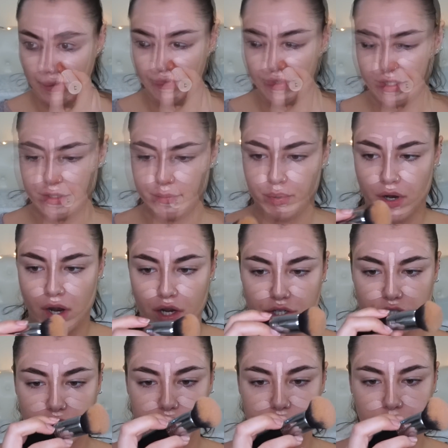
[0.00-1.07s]
This
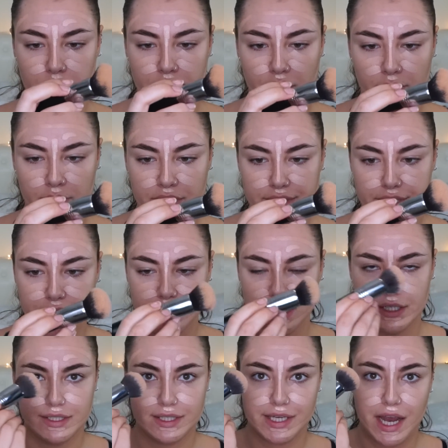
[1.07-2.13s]
brush is the one that I'm using
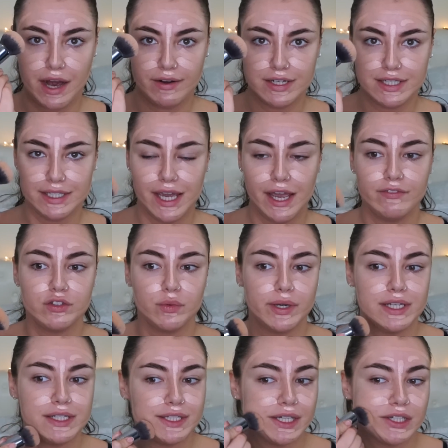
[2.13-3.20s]
today. It's the Carity
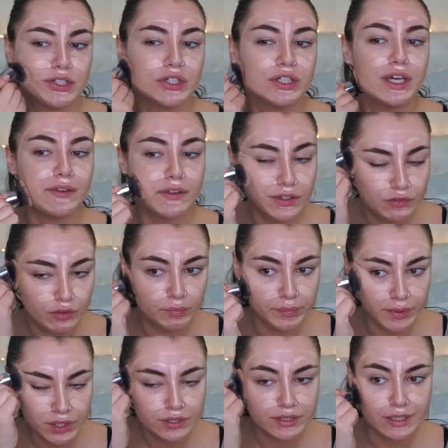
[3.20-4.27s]
F26. You can get this from
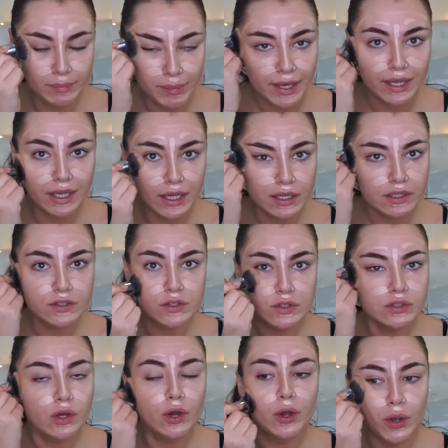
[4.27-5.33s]
Beauty Bay. It is
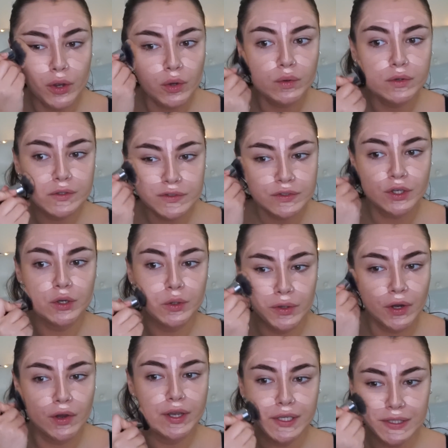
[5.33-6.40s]
so
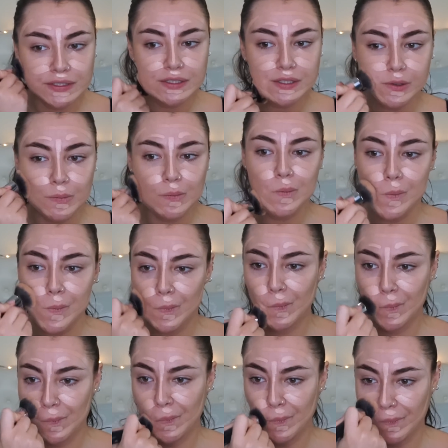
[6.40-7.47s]
nice.
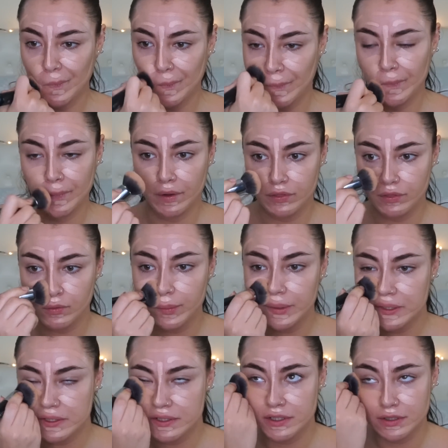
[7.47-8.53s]
I thought
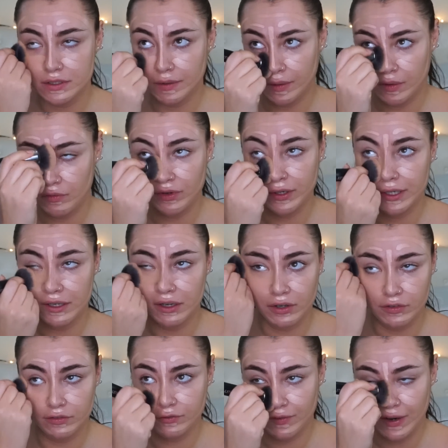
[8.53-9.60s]
we'd just do something really
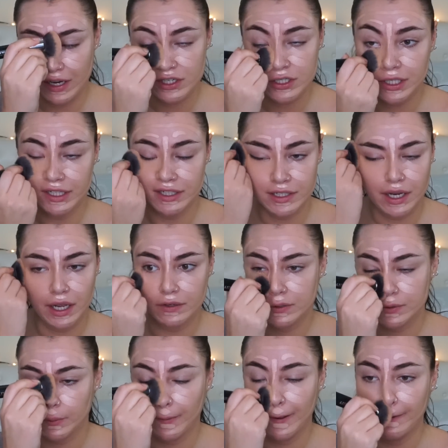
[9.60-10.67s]
kind of fresh and
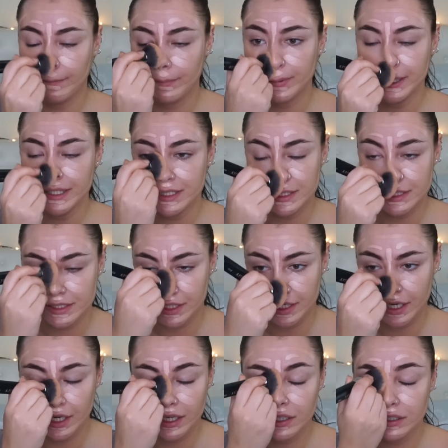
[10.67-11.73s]
natural and pretty
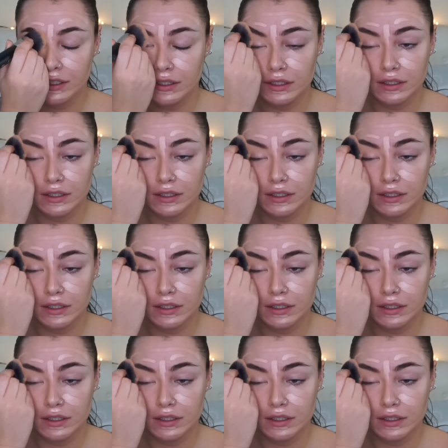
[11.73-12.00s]
today.